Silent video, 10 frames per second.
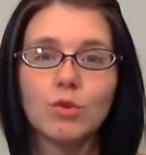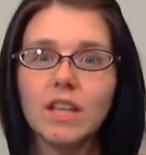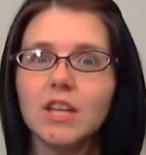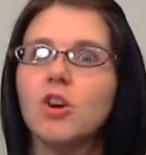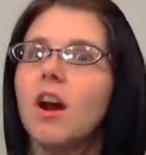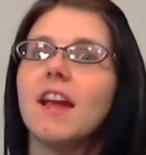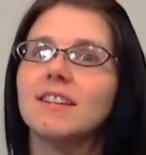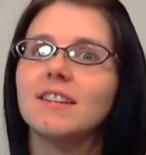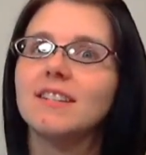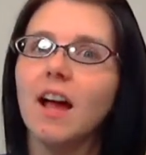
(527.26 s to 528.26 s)
really
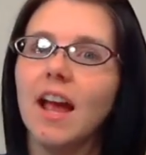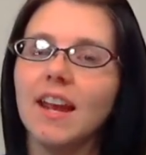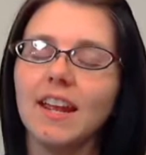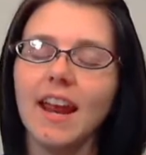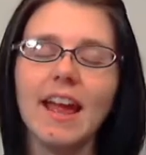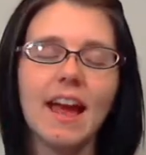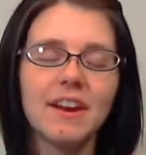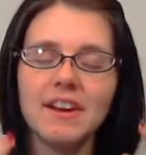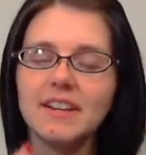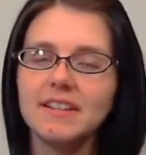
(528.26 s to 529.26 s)
trying to design, and I
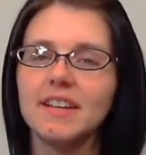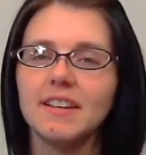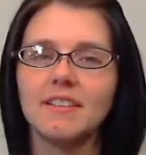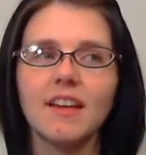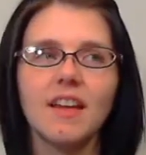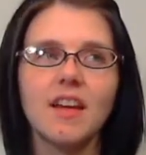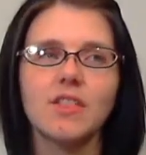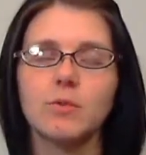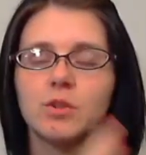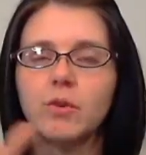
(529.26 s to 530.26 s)
had an idea
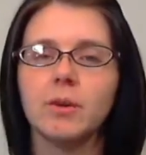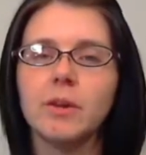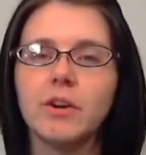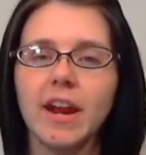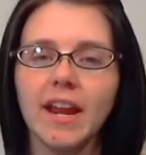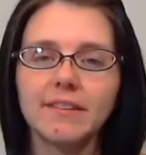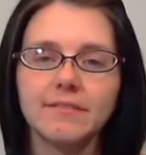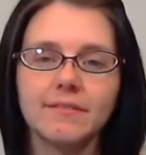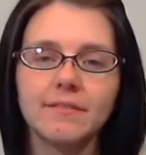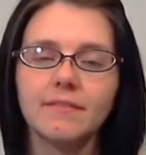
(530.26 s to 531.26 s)
that was going to be
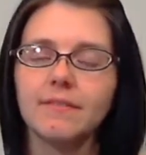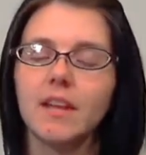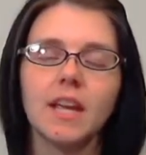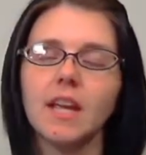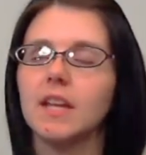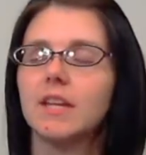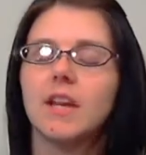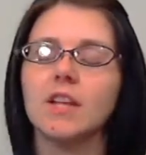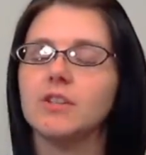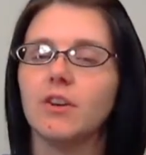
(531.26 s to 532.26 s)
great. It,
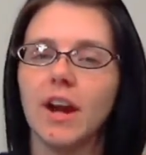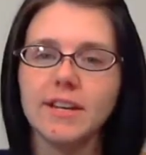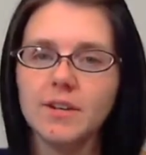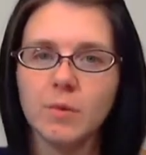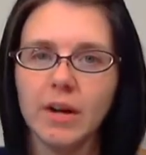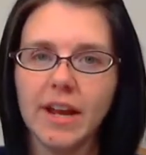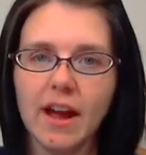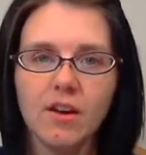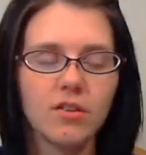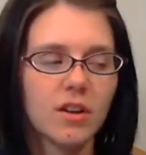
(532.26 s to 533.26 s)
not so great. Didn't work
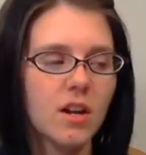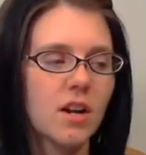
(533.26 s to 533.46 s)
out.